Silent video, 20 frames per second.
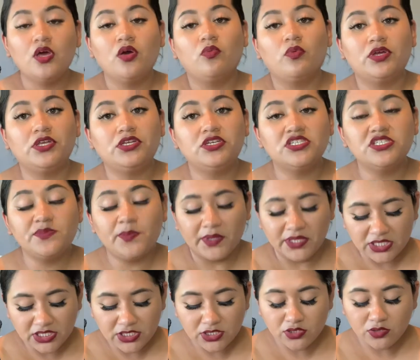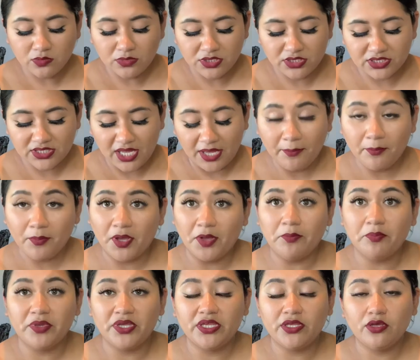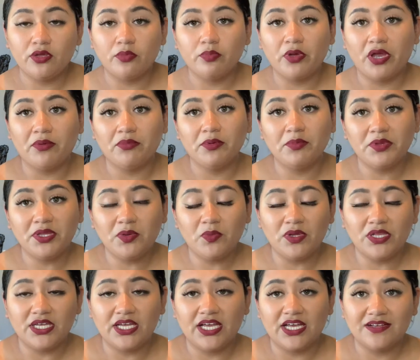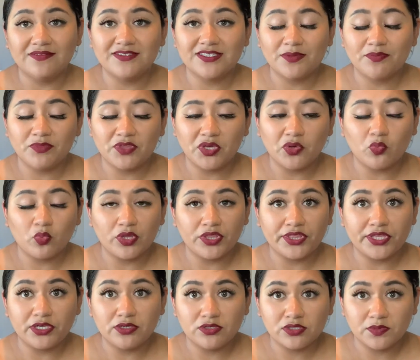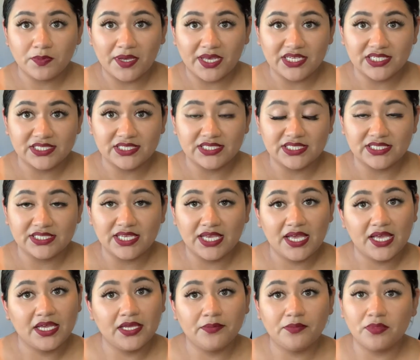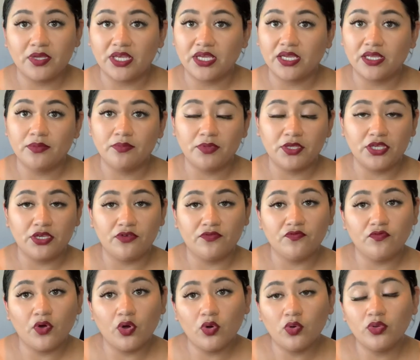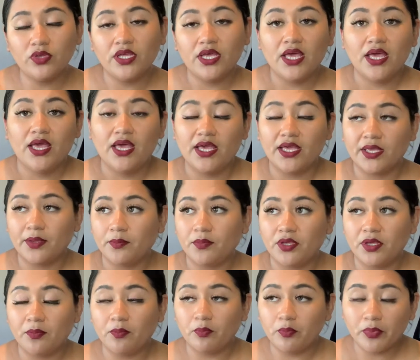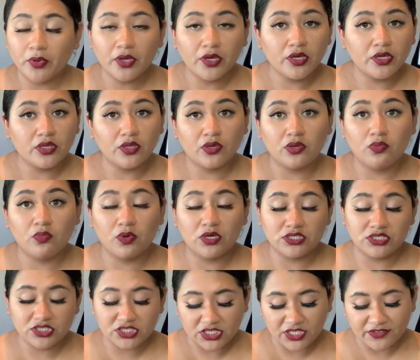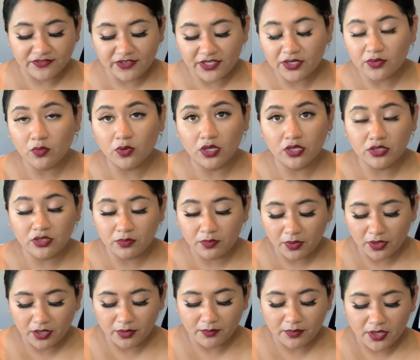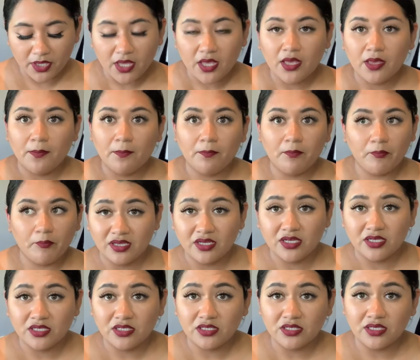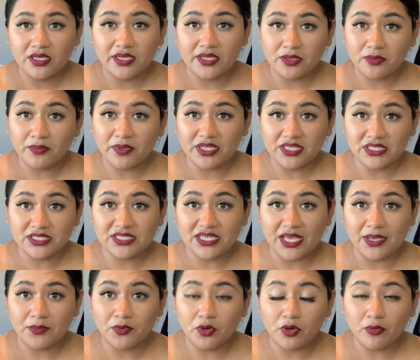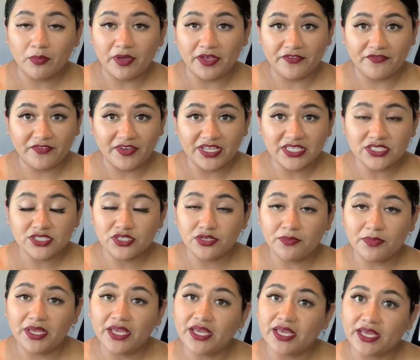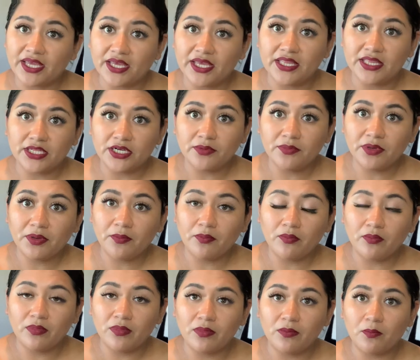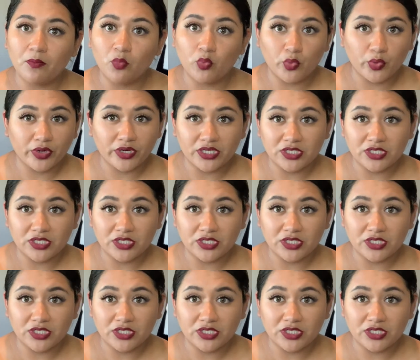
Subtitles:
when you're spending so much time pumping, you'll probably want to have something with you to pass the time. It can be your phone, it can be a book, you can watch TV while you pump. It'll make the time go by faster, make it a little bit more